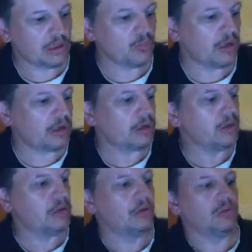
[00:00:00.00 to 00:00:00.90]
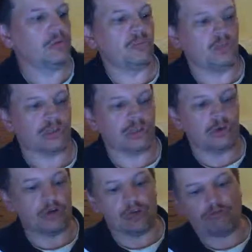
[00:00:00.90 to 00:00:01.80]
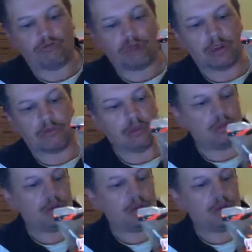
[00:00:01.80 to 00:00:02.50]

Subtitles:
weight, which is 900 grams.